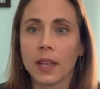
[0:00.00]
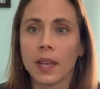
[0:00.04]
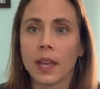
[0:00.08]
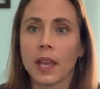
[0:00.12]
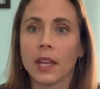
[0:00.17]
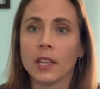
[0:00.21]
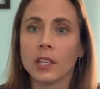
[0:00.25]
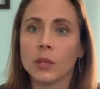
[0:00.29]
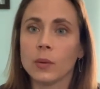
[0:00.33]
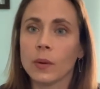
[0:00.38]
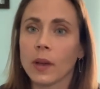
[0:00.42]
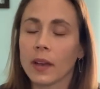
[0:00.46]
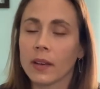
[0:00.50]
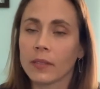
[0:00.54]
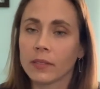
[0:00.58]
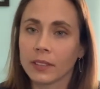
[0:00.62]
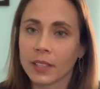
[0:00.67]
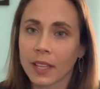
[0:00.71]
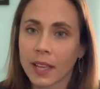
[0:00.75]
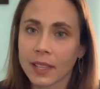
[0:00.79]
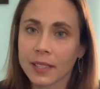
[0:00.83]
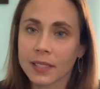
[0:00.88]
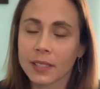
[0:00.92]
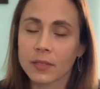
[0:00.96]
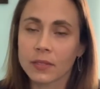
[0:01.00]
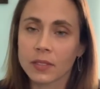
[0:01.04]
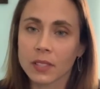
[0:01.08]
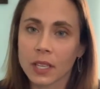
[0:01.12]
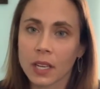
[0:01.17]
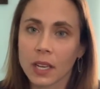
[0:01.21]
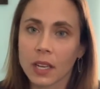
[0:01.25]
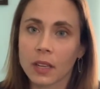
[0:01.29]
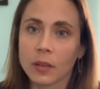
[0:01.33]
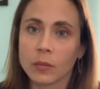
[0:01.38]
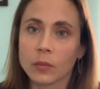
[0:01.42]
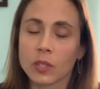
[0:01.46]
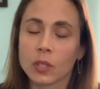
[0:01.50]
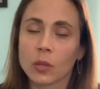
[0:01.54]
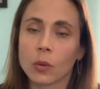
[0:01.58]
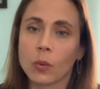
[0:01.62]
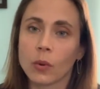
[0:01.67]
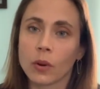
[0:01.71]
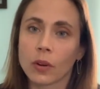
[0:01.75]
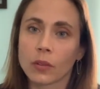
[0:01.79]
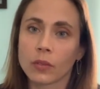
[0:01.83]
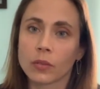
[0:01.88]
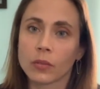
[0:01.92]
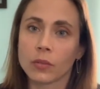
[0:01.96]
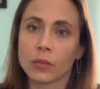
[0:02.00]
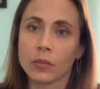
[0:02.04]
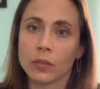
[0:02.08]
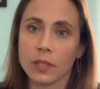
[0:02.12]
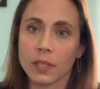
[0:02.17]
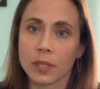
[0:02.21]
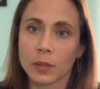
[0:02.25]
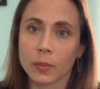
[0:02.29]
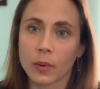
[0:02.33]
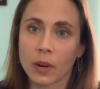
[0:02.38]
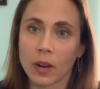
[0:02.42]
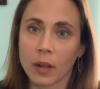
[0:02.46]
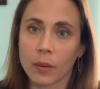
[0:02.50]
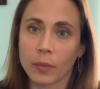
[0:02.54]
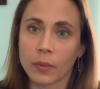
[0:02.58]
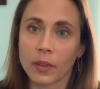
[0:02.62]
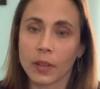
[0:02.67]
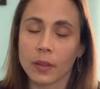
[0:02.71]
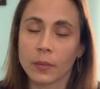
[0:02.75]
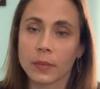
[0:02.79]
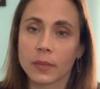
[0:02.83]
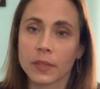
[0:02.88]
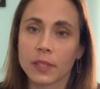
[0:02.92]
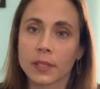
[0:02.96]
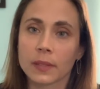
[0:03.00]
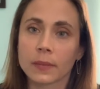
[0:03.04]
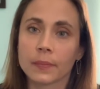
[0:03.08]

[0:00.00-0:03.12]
And you have lots of time to work through these problems.